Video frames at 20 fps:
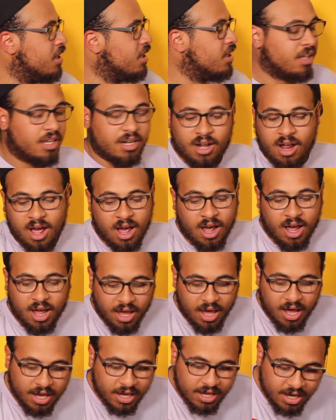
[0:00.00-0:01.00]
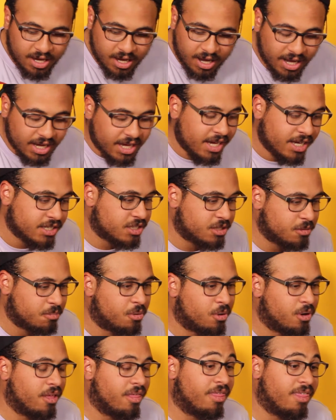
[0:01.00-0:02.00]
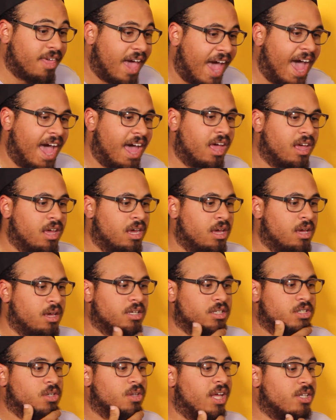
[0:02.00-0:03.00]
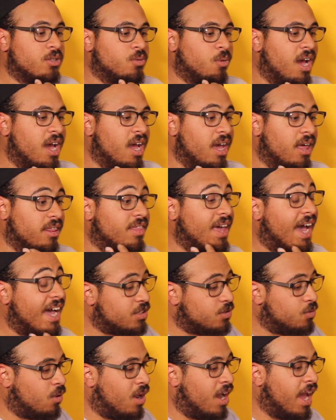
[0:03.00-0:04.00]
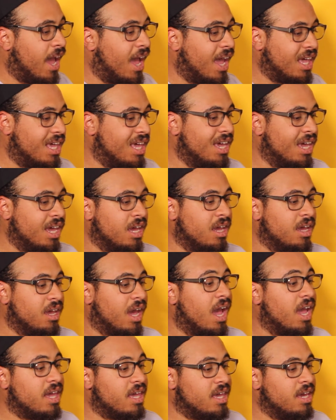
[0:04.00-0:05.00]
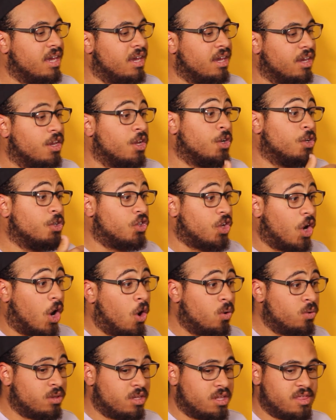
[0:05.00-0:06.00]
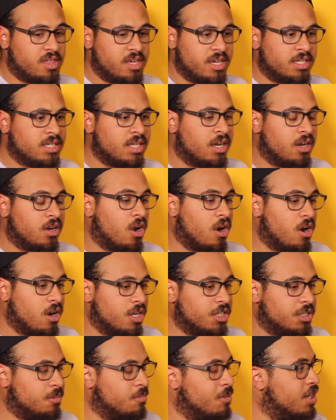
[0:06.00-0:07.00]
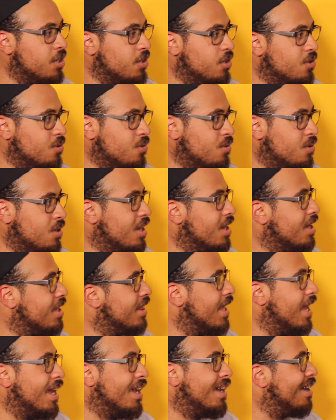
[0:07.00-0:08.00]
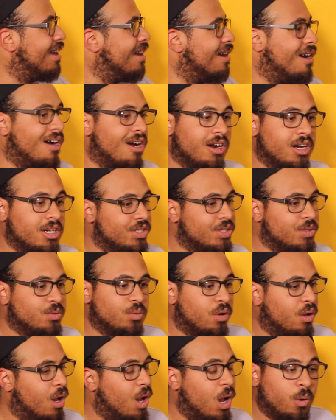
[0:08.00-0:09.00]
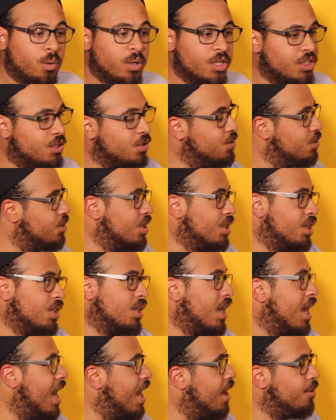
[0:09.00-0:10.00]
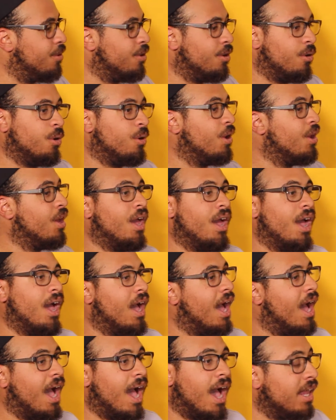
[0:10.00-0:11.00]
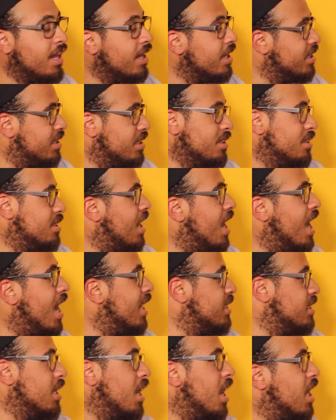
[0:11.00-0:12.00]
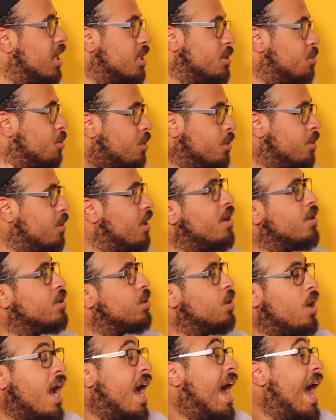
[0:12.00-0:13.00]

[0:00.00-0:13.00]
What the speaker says: Like, nah, I can't support that. So that's why I can't condone the things that an artist may do. Like, artists will always do shit that I don't agree. I listened to Ozzy Osbourne when I was growing.